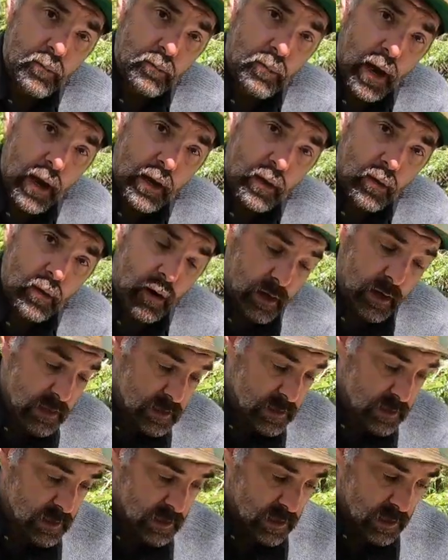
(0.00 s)
bino
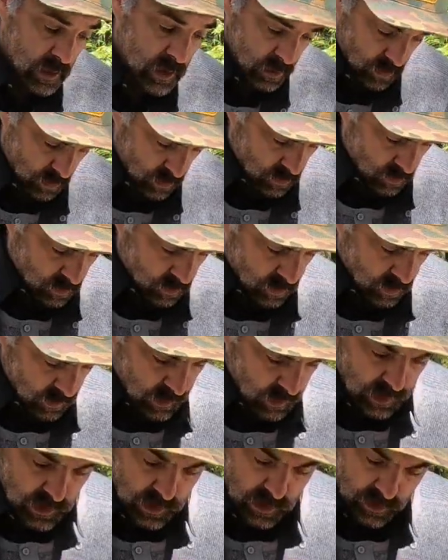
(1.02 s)
harness or
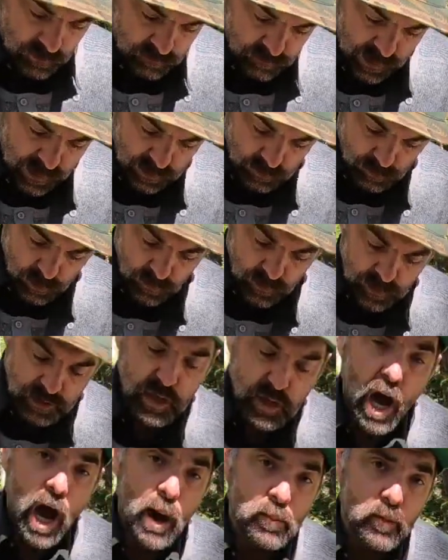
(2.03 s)
available in the
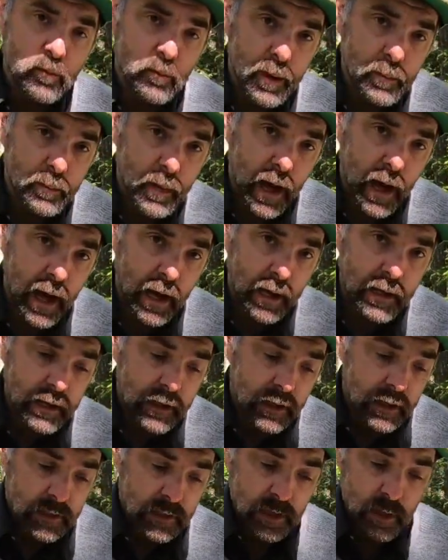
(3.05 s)
top of my pack.
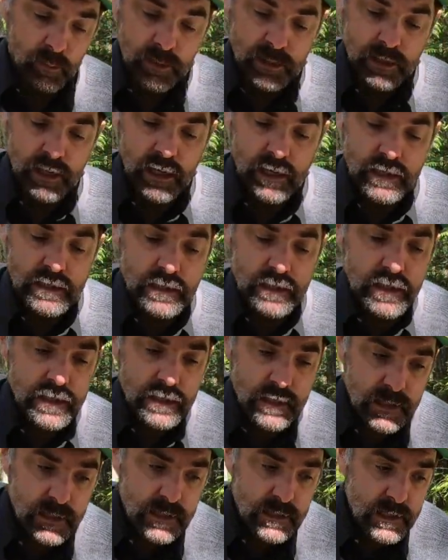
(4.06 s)
Now, because this
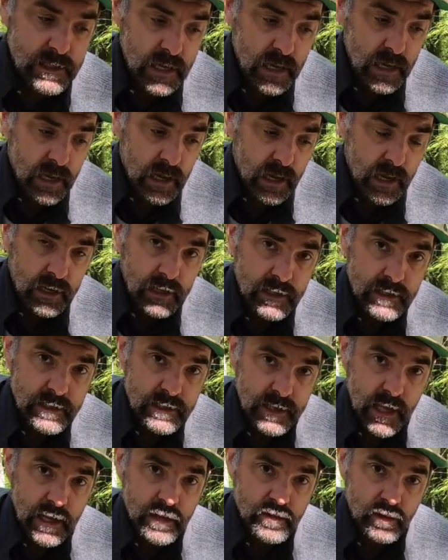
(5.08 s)
is an
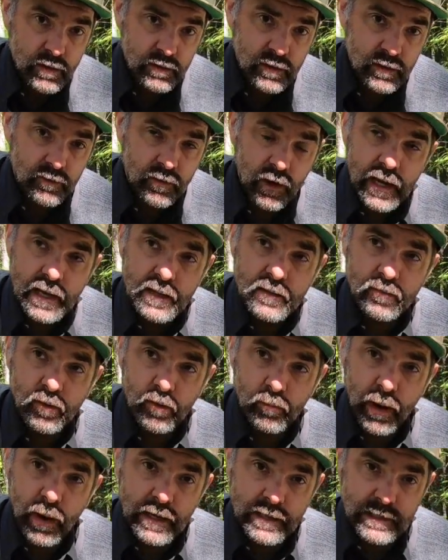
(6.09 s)
essential device for
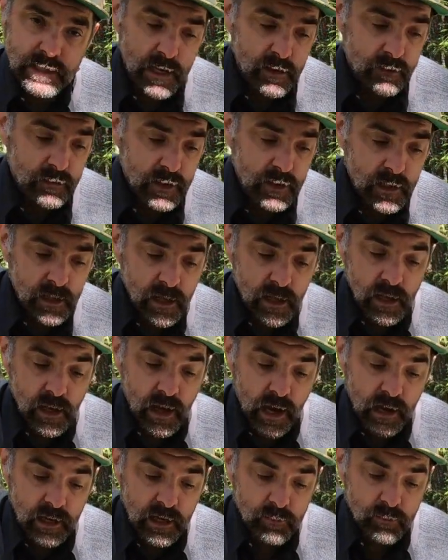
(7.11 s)
my safety,
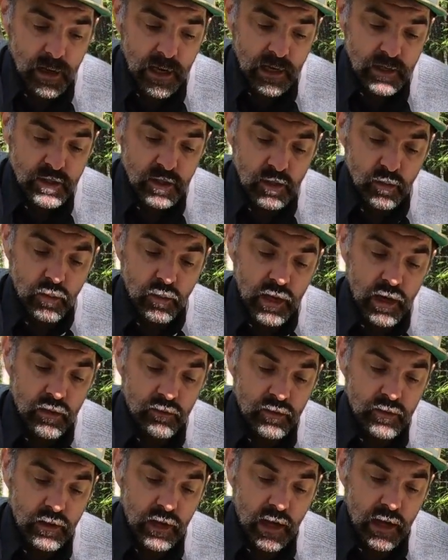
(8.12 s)
I'm going to make sure that
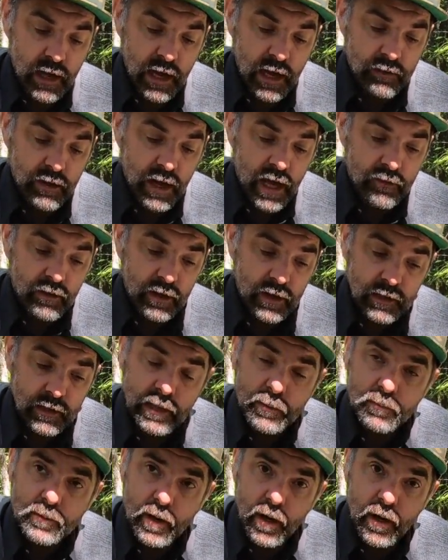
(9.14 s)
whatever I have it
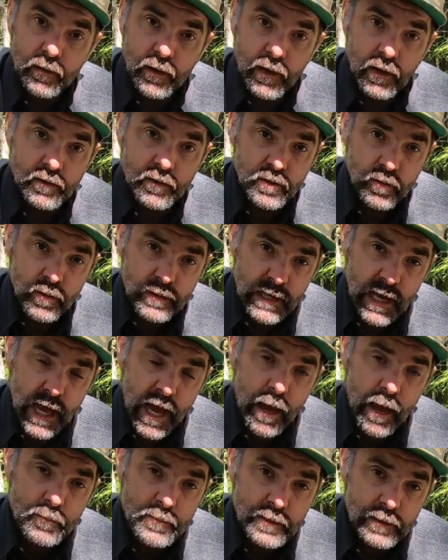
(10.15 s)
clipped on there so it's
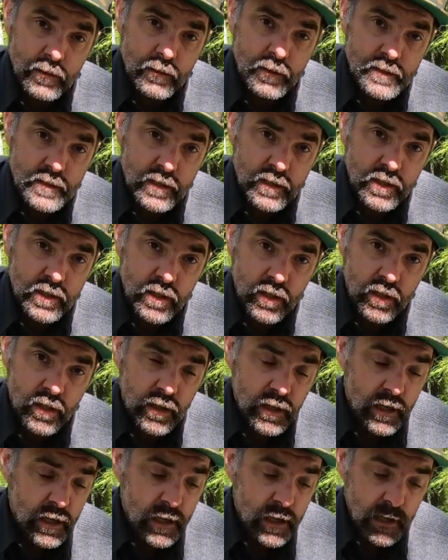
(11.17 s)
absolutely secure
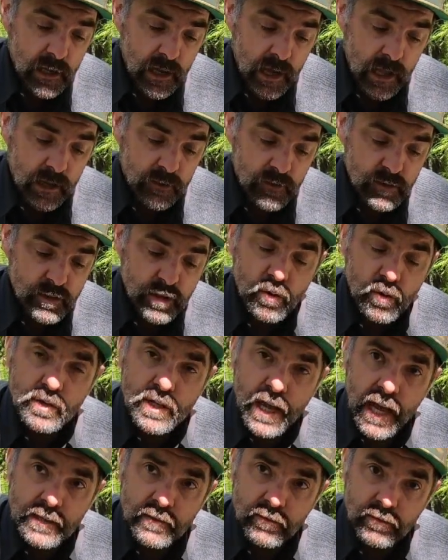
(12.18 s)
and there's no
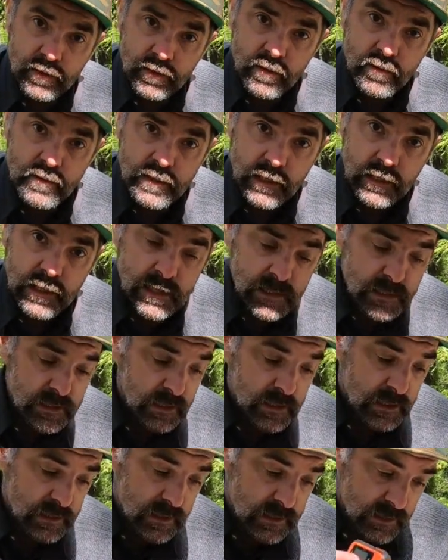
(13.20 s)
chance of losing this
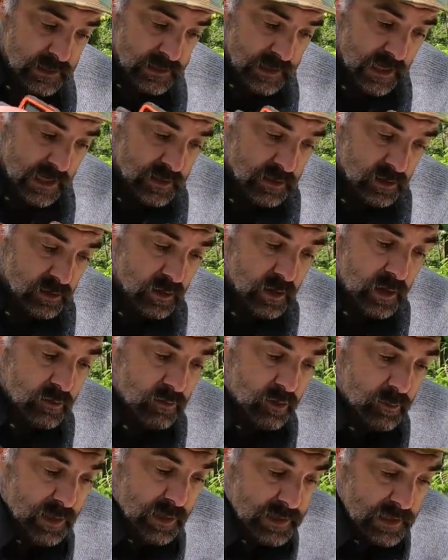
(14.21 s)
because it's essential
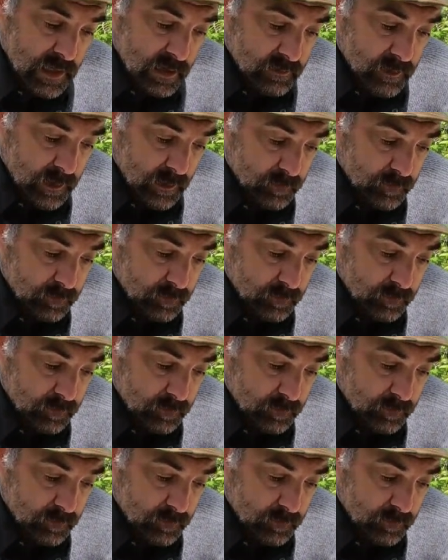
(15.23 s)
for my safety.